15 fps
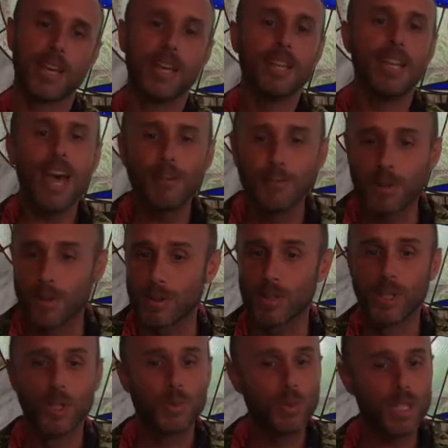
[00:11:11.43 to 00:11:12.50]
Never
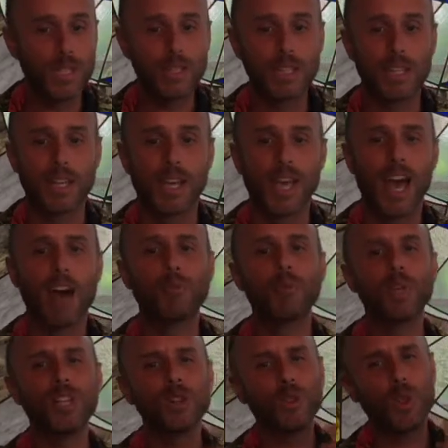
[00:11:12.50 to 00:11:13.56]
really have
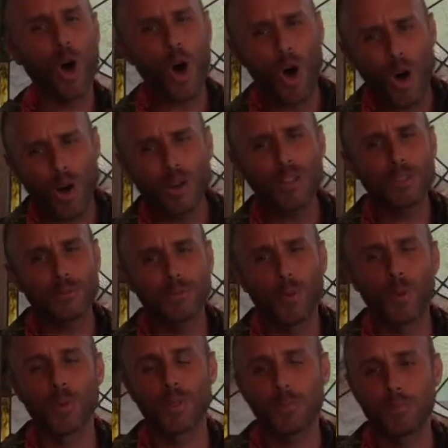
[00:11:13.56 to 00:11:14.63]
we longed
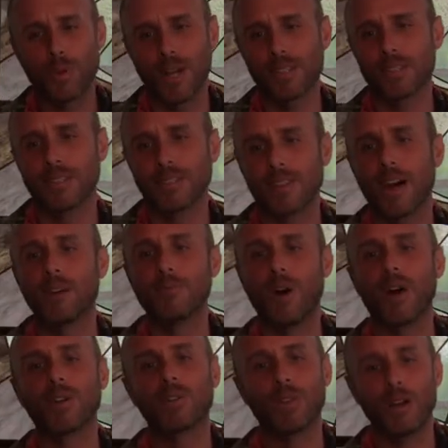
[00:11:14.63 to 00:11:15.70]
for the presence of
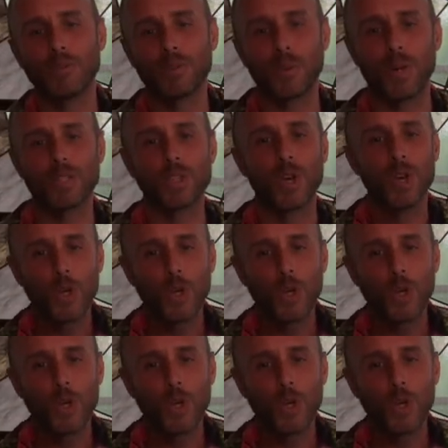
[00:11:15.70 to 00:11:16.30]
our loved ones